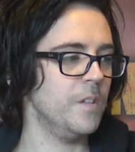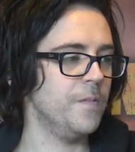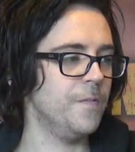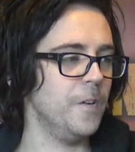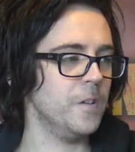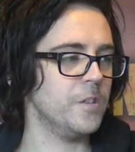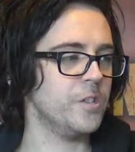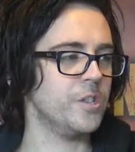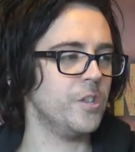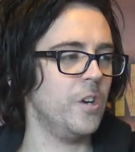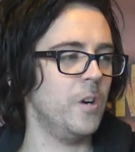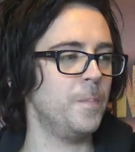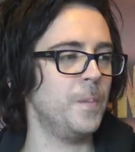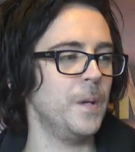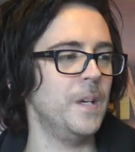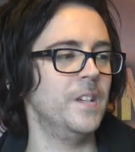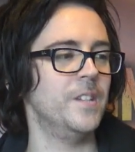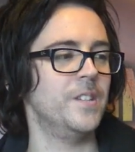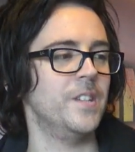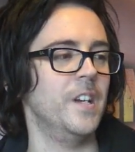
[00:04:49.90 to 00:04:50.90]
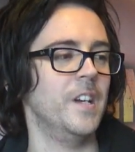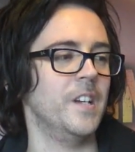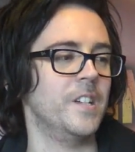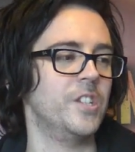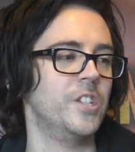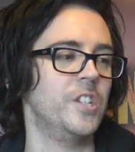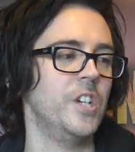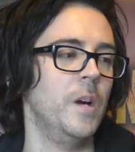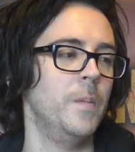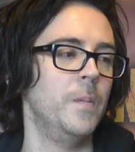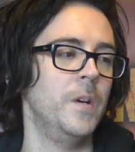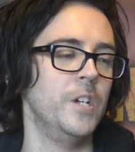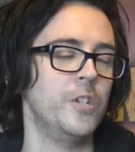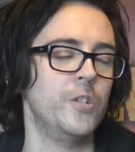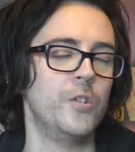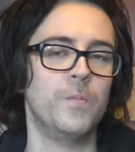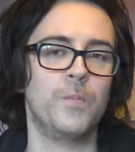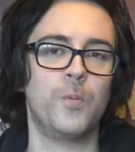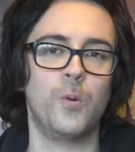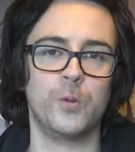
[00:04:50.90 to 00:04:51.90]
First up is
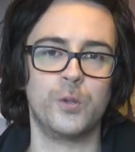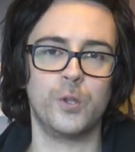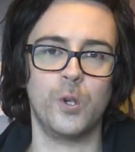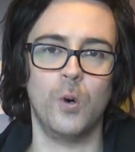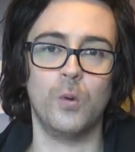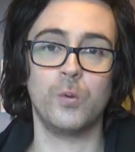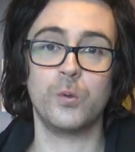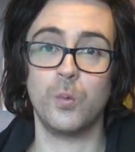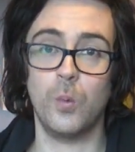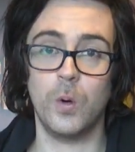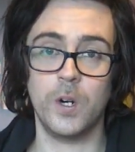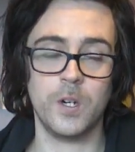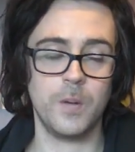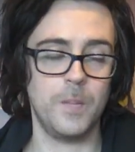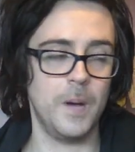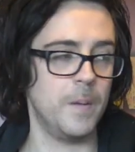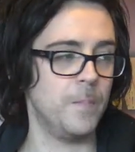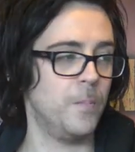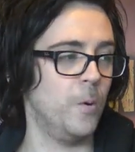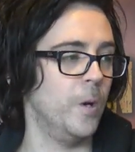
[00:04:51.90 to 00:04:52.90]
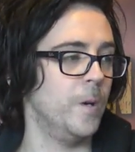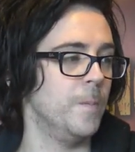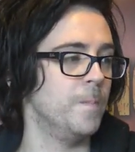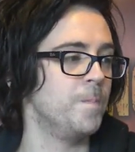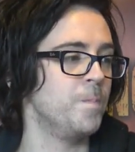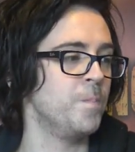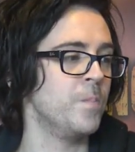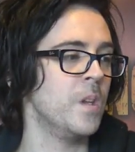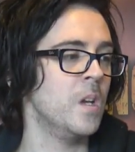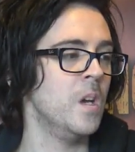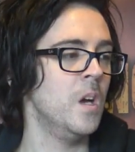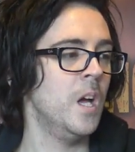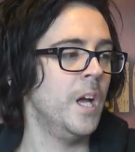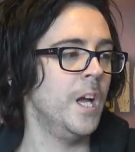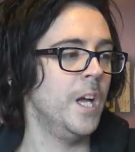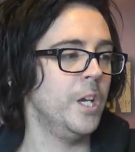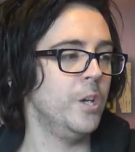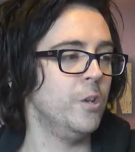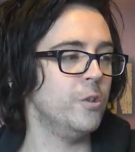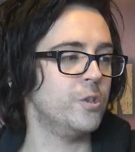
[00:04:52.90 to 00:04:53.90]
Extermination Protocols, 1 command point.
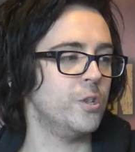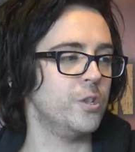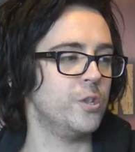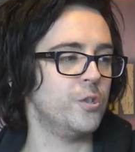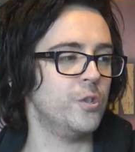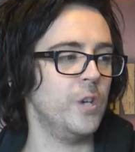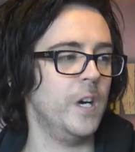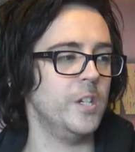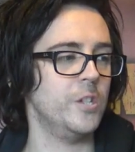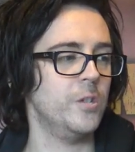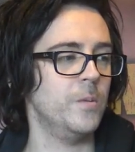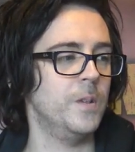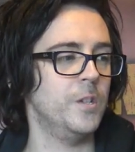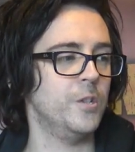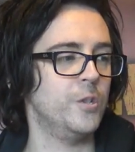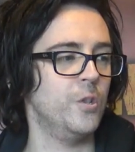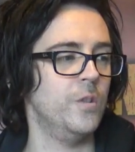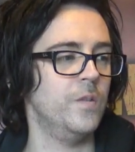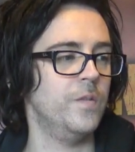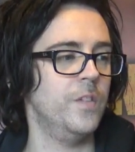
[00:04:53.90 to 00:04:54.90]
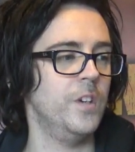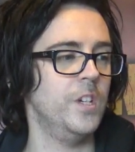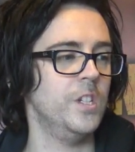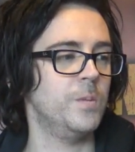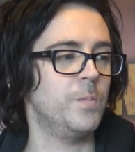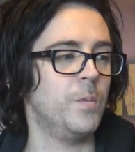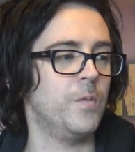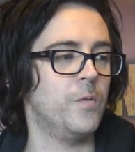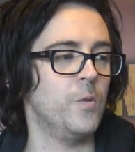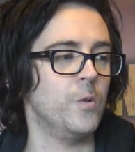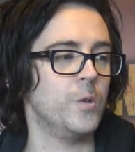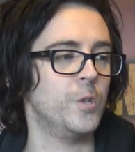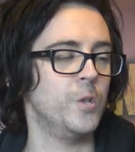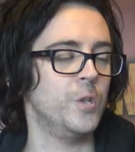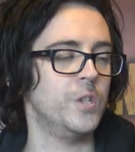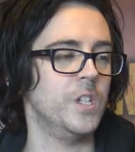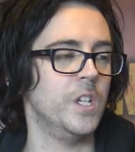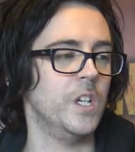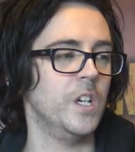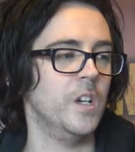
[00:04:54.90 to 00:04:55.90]
Use a stratagem in the shooting phase before
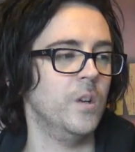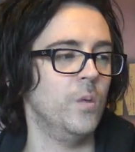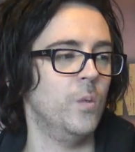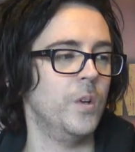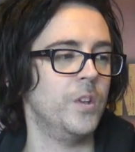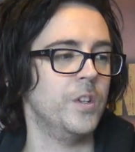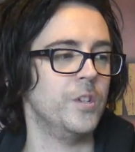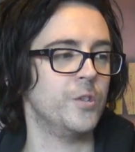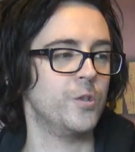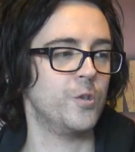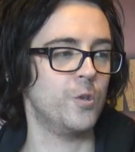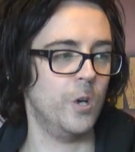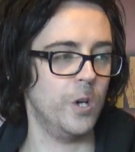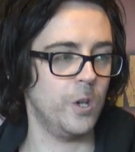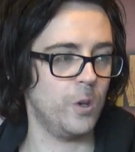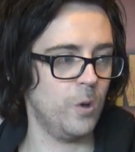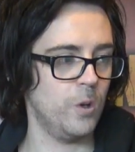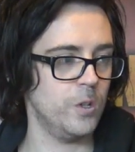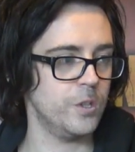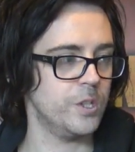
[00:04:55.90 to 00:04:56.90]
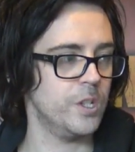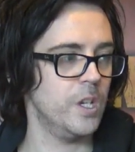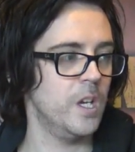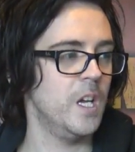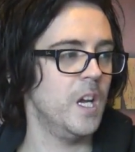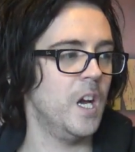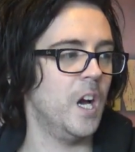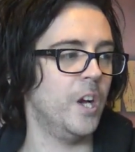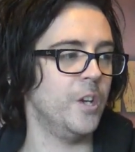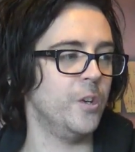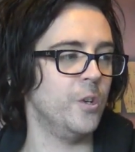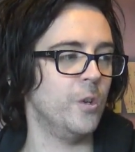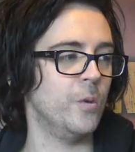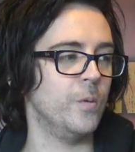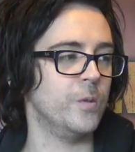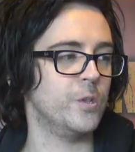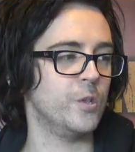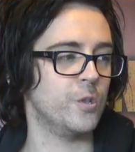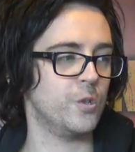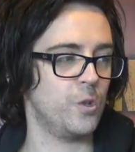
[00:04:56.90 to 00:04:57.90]
shooting with a Destroyer Lord, a
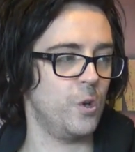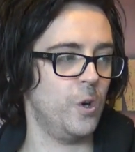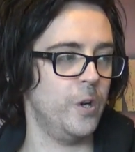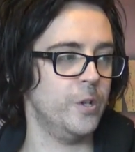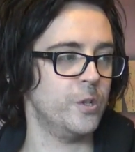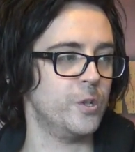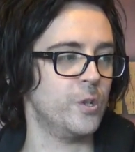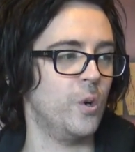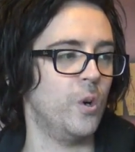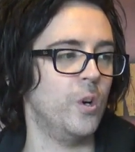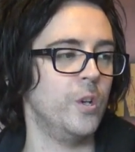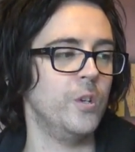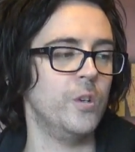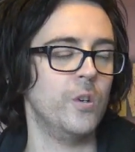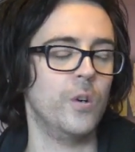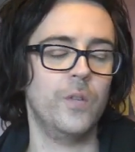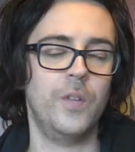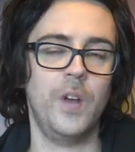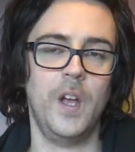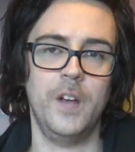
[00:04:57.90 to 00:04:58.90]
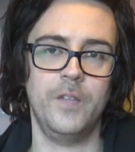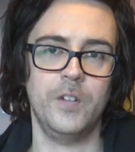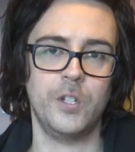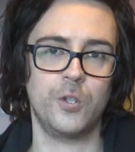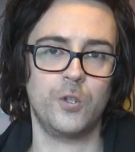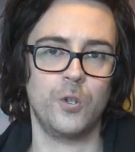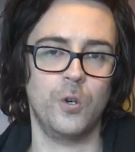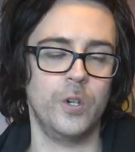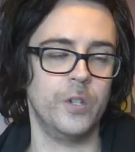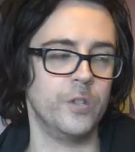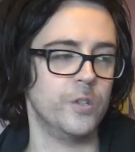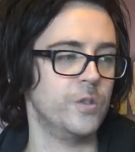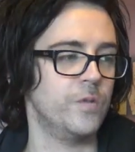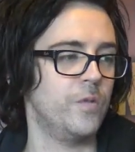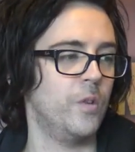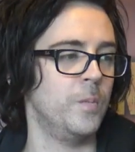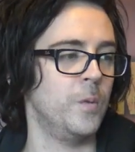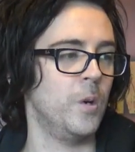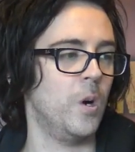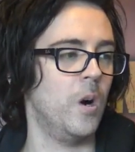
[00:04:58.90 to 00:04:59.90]
unit of destroyers, or a unit of heavy destroyers
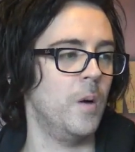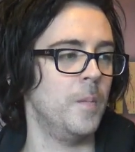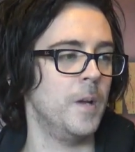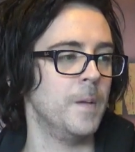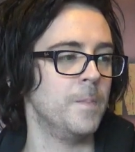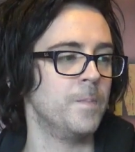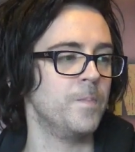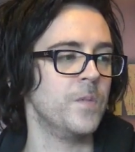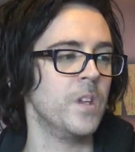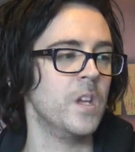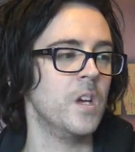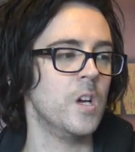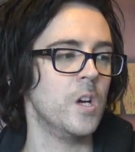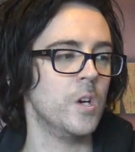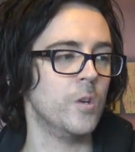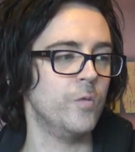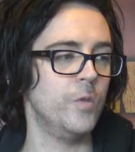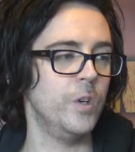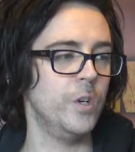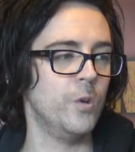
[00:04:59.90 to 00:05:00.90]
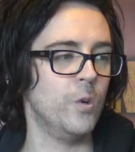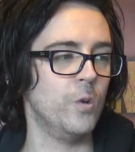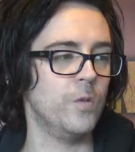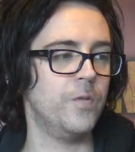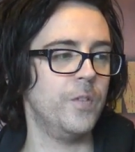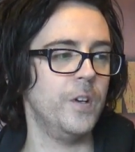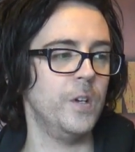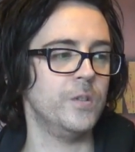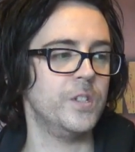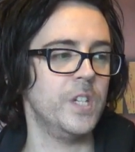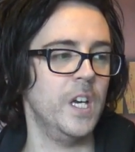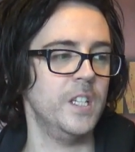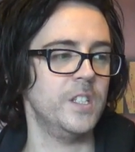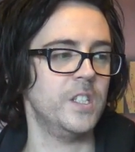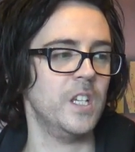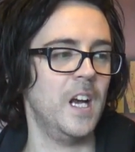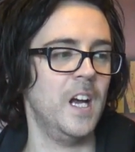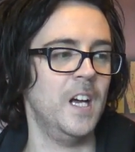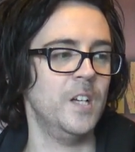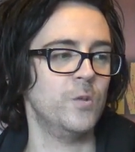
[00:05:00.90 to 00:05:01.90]
from your army. Reroll failed
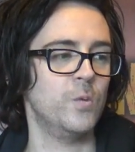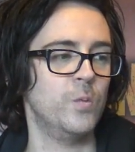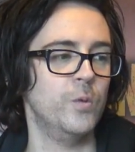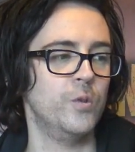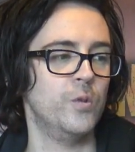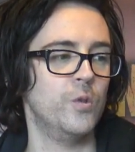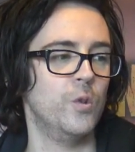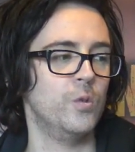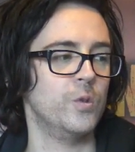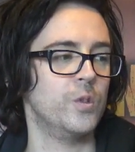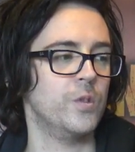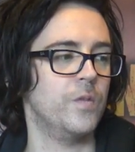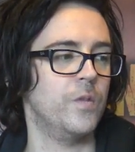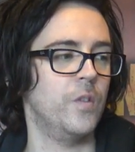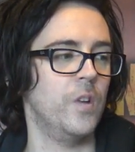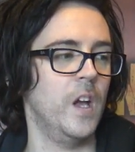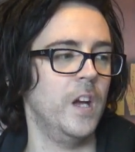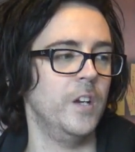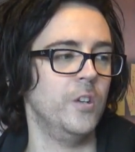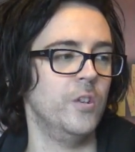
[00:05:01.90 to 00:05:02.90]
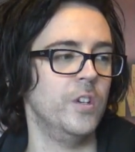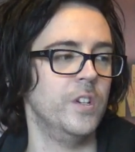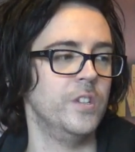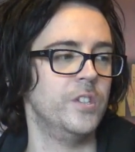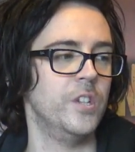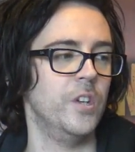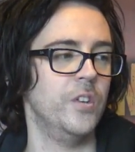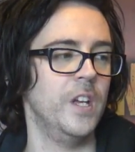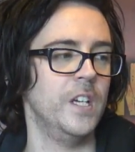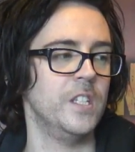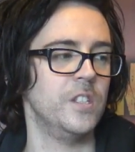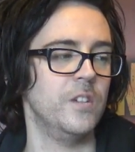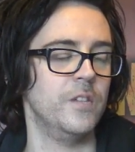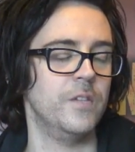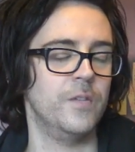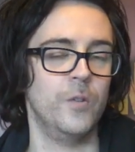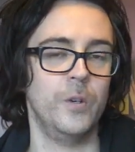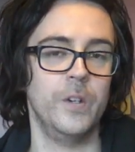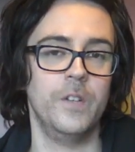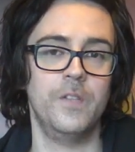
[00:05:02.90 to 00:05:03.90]
hit and wound rolls for that unit until the end
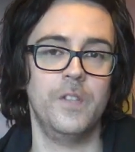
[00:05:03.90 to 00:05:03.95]
of the fight